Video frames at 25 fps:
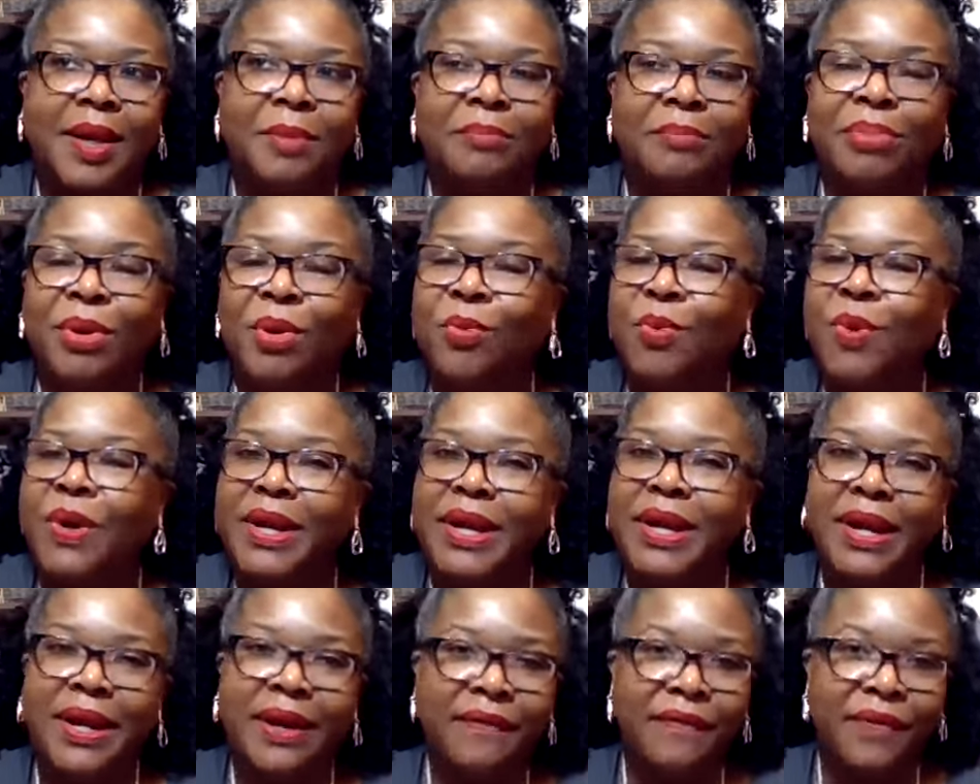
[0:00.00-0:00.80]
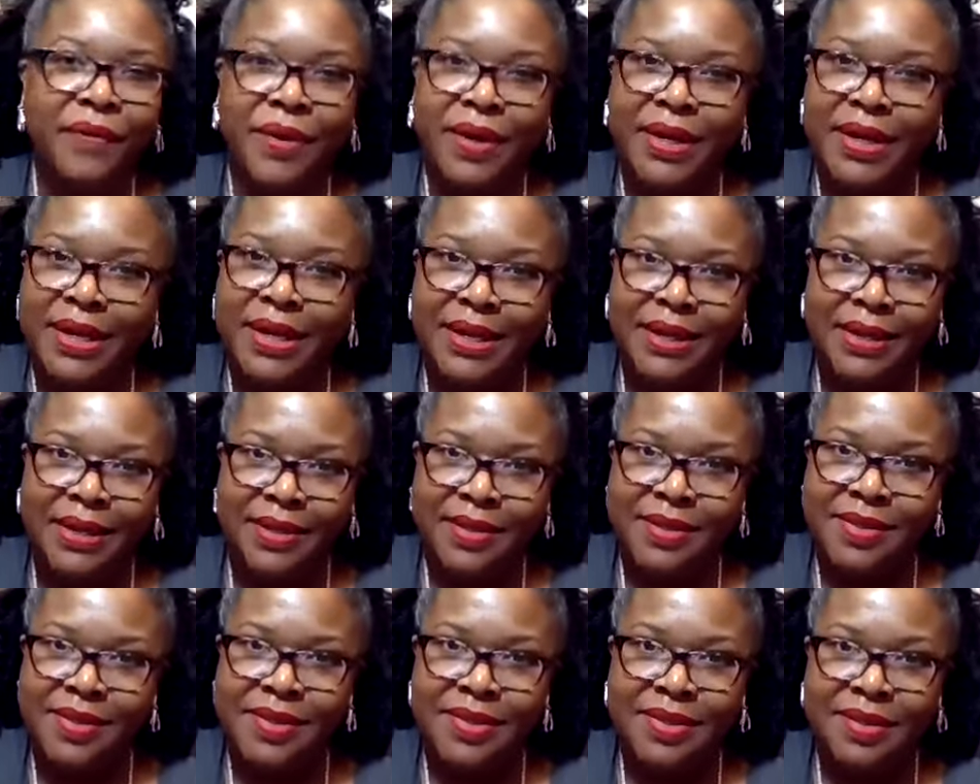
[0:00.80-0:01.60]
But whatever it
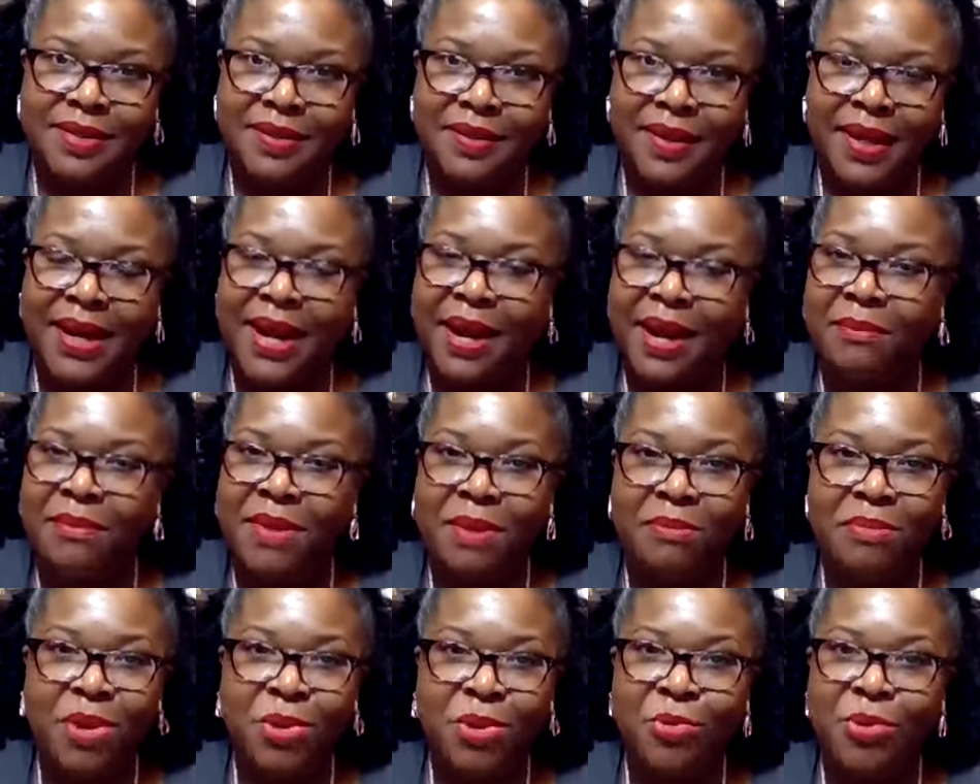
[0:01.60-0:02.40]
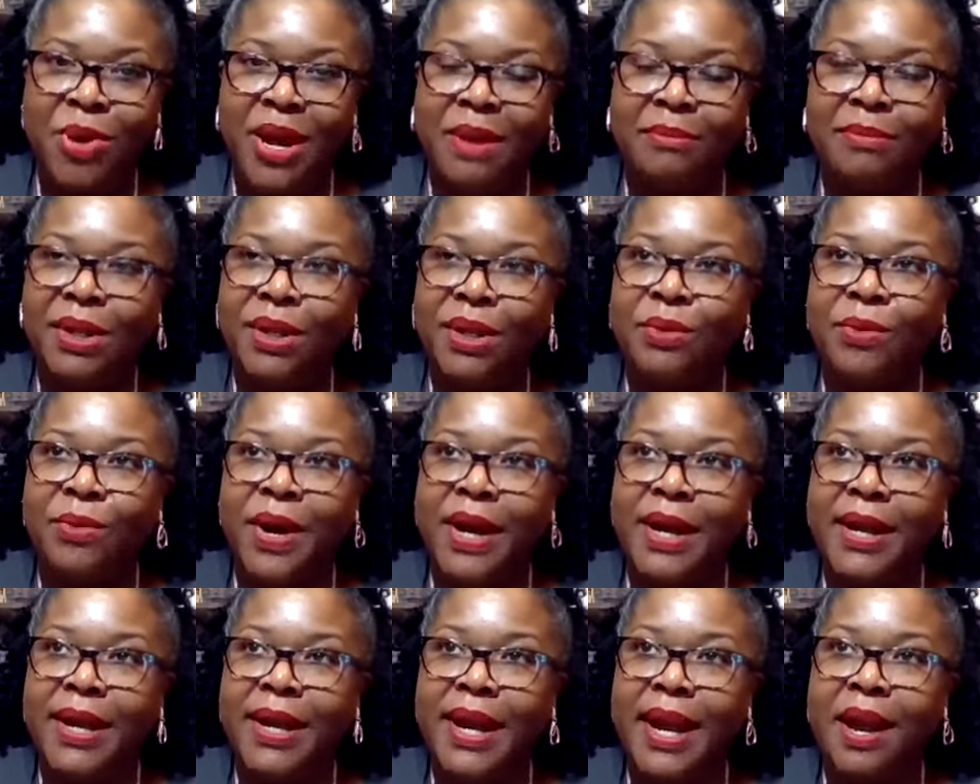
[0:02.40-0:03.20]
is, and I may be rambling
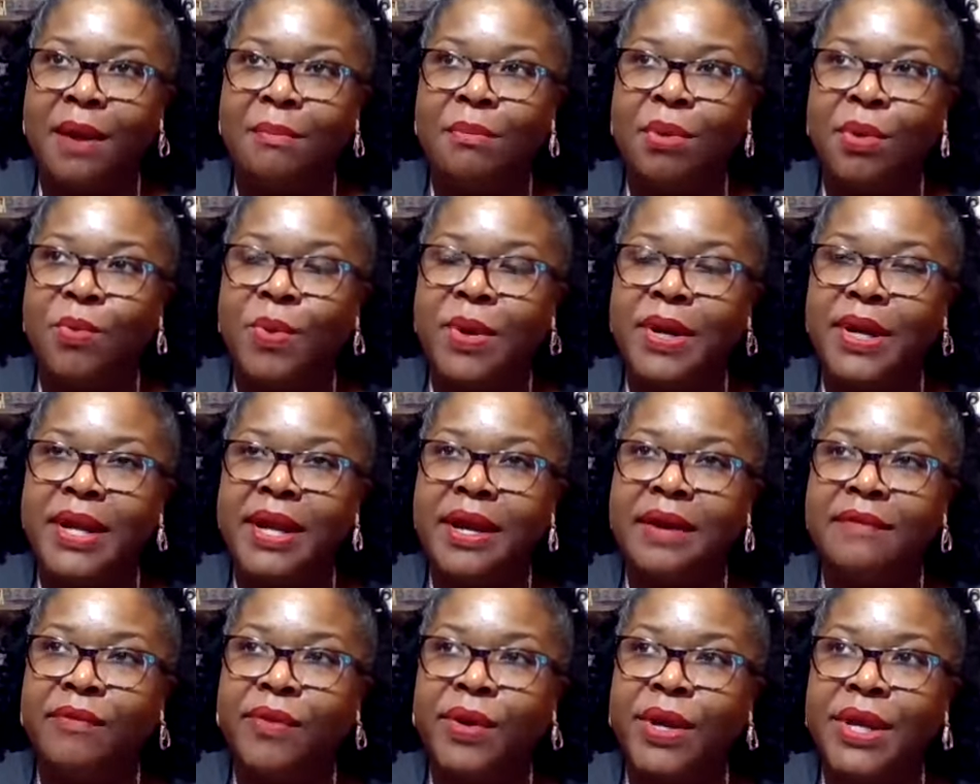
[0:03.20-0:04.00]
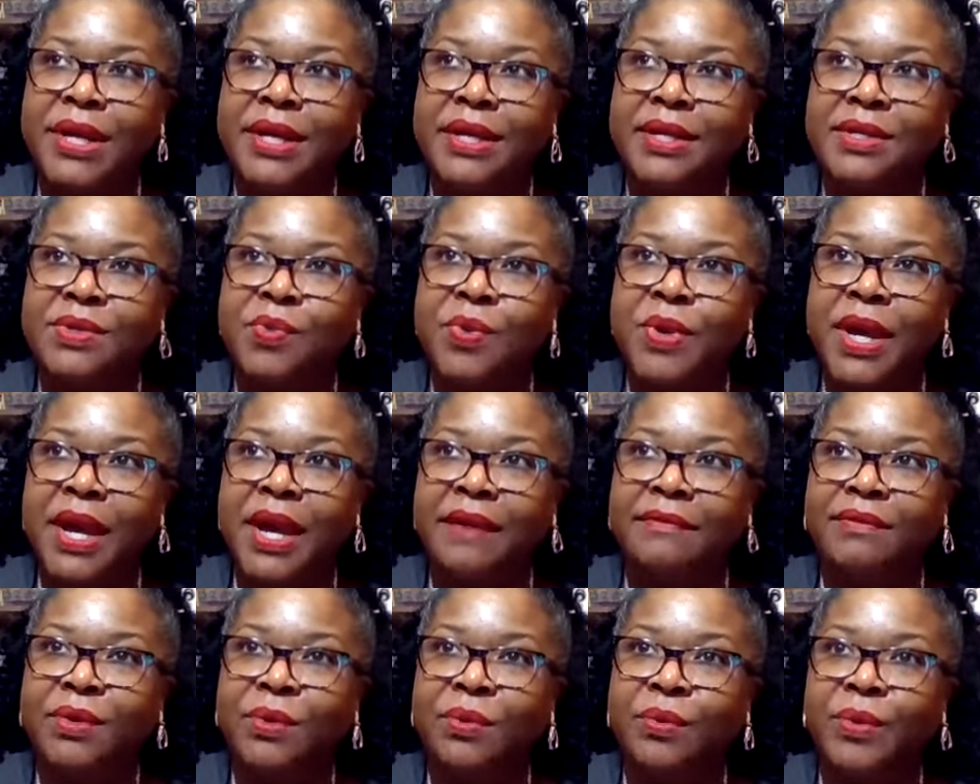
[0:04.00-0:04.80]
right now, but whatever it is, we
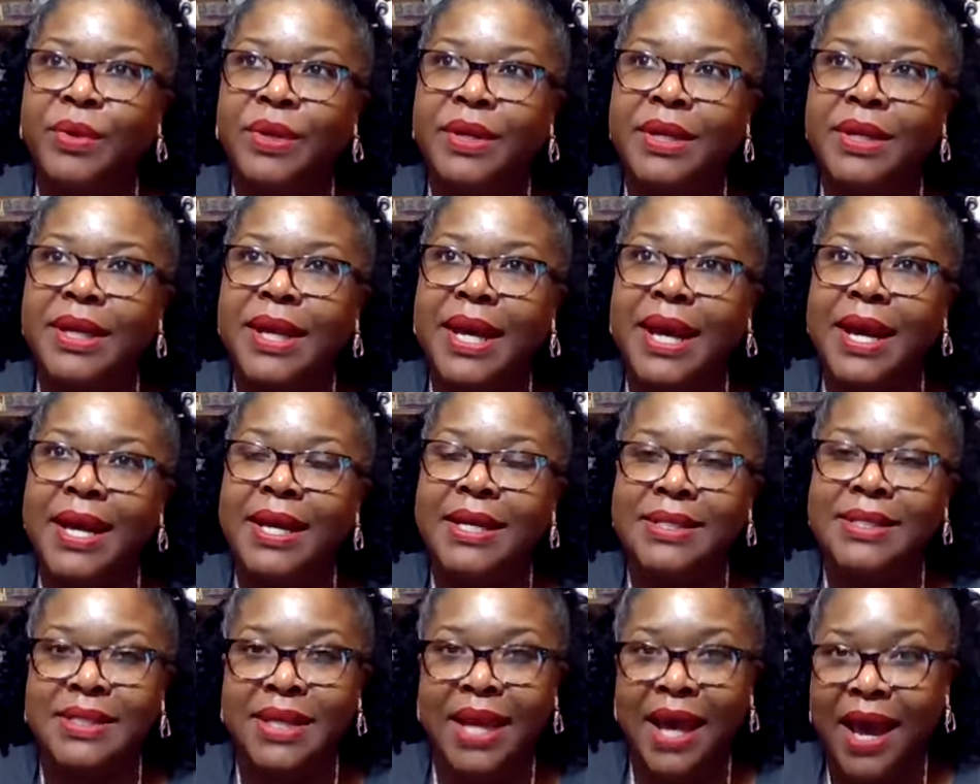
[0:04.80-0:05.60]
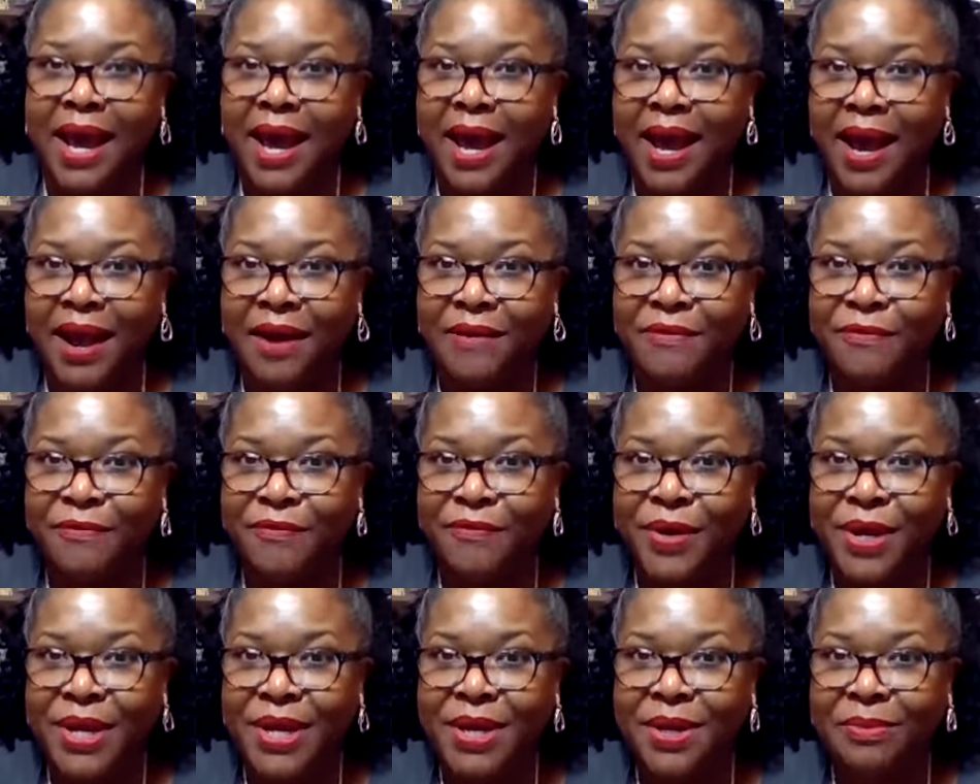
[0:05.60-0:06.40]
have to realize our
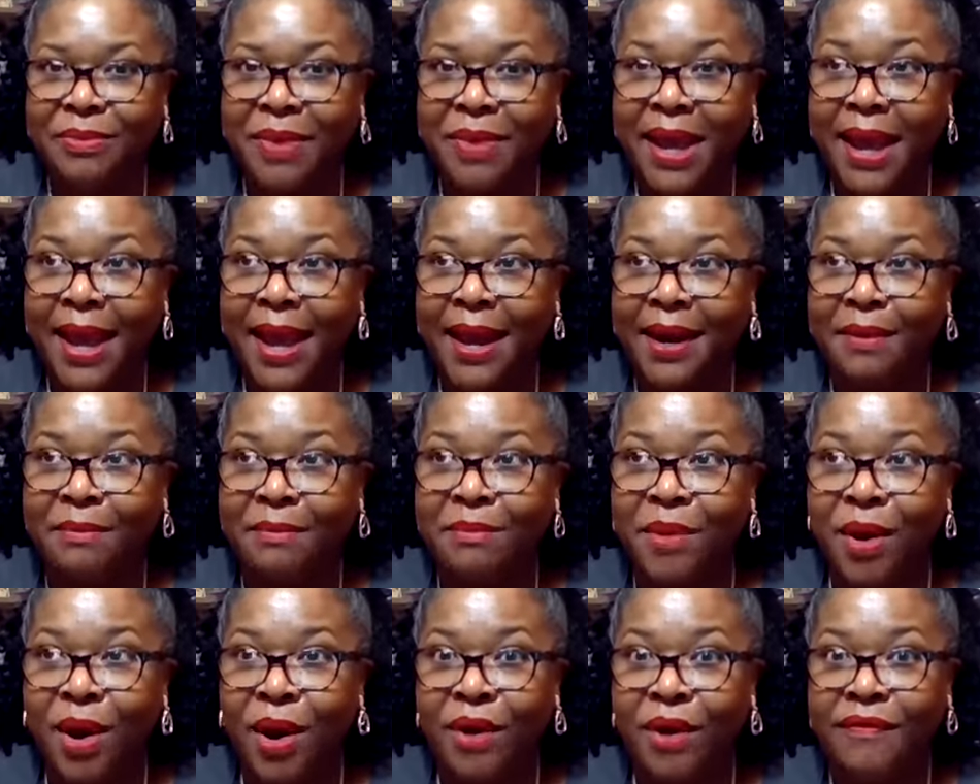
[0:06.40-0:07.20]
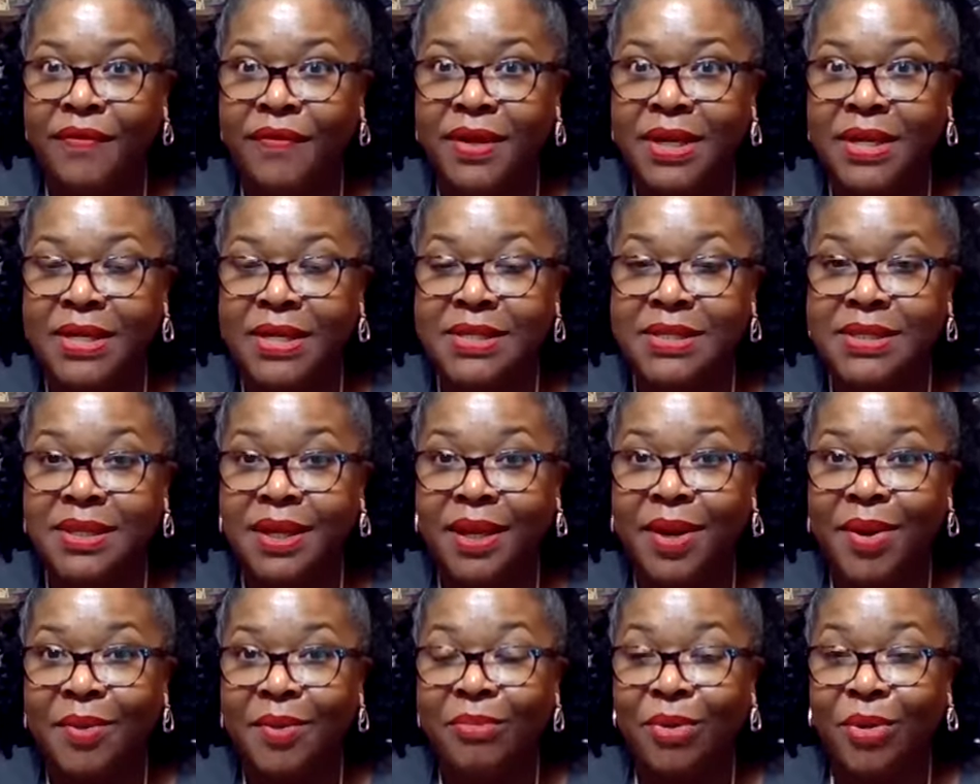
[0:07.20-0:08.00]
freedom had a marvelous,
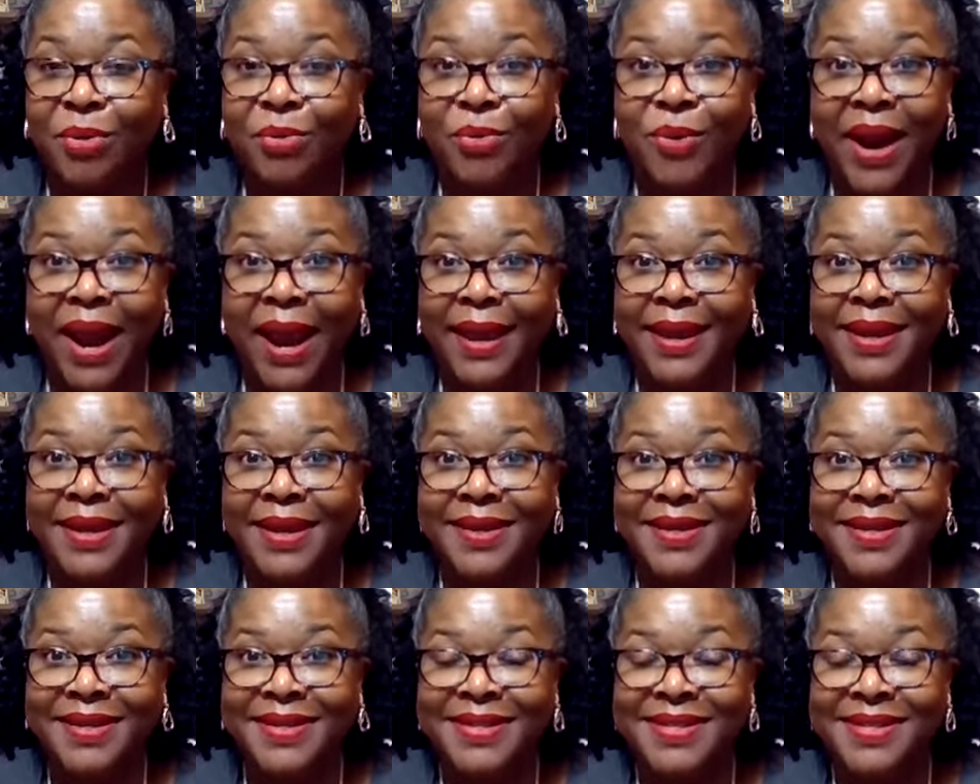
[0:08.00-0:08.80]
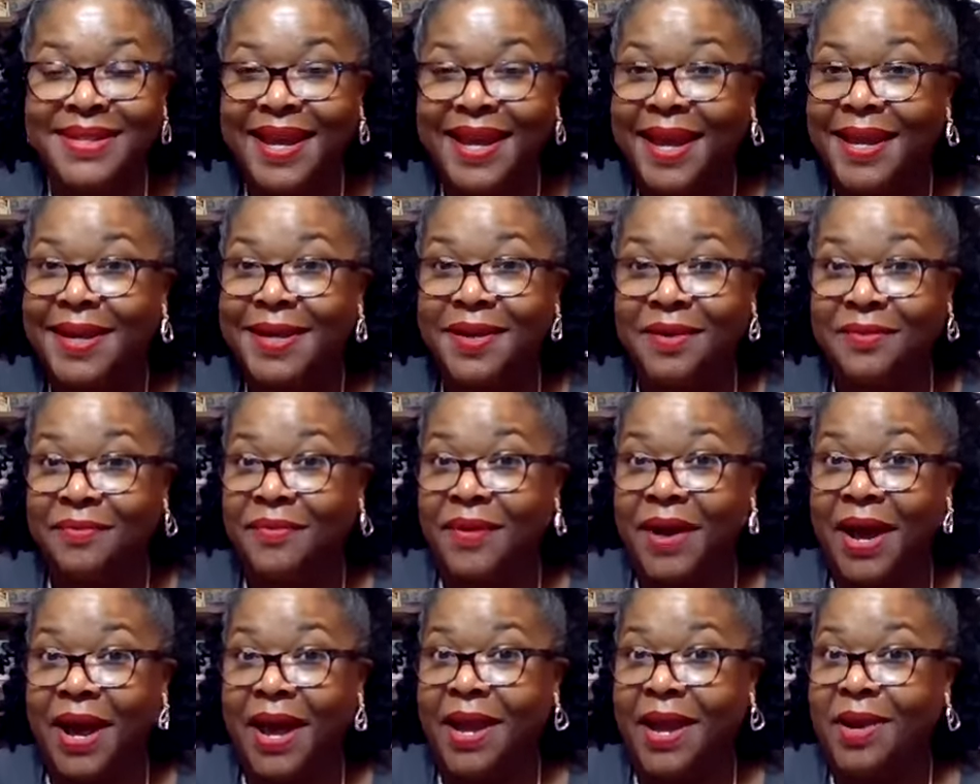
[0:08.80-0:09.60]
miraculous,
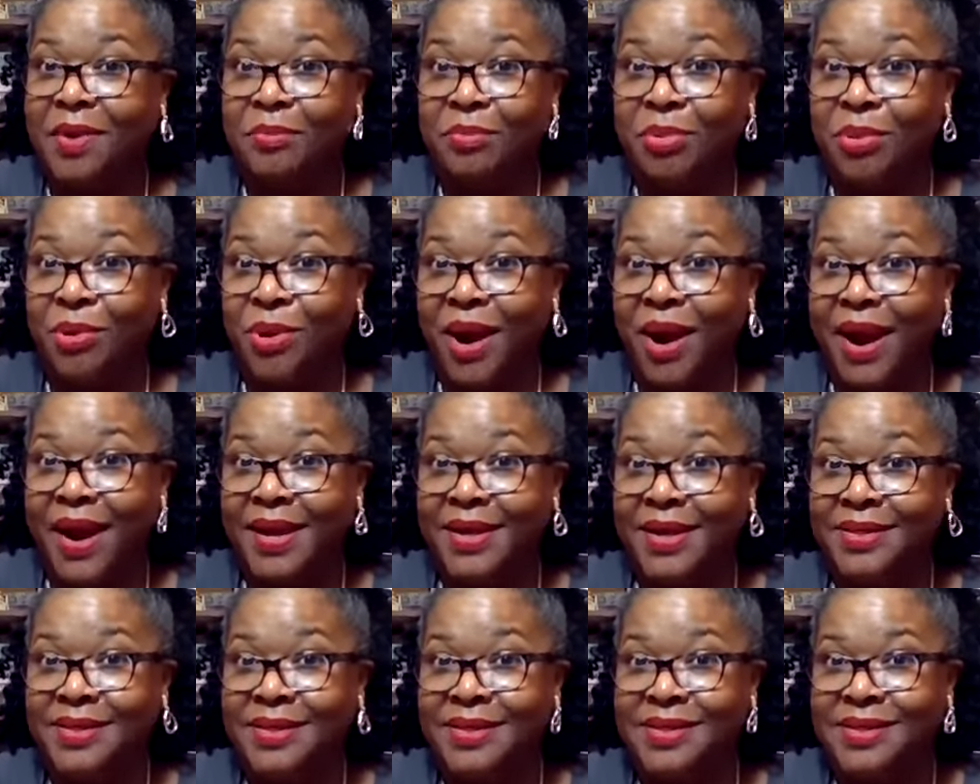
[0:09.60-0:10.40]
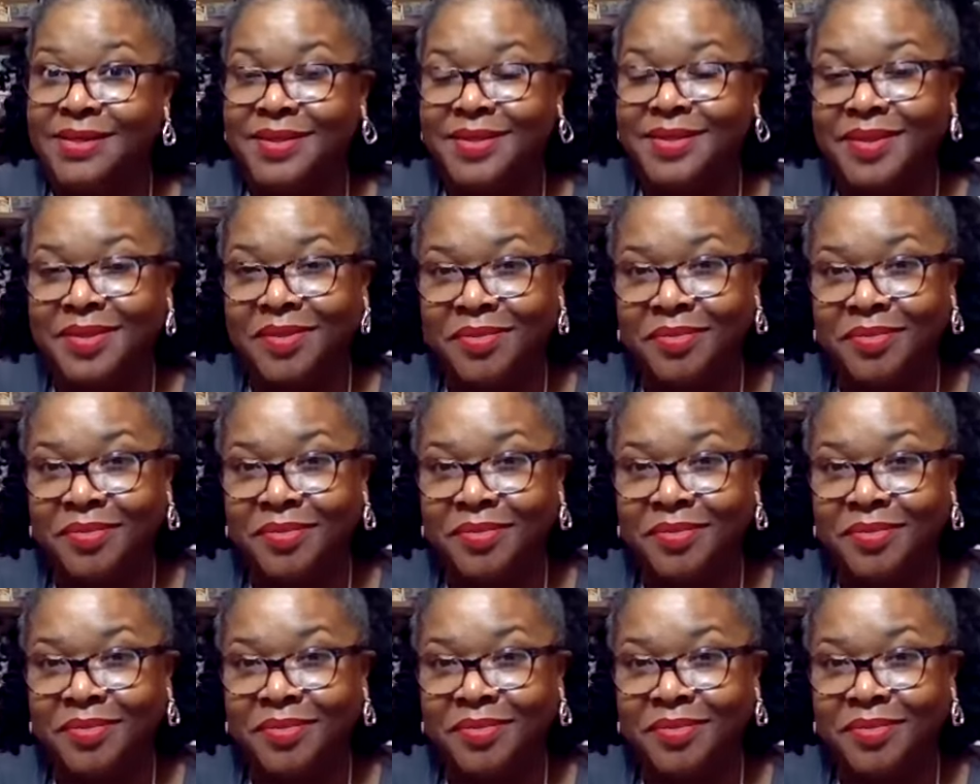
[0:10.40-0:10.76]
divine price.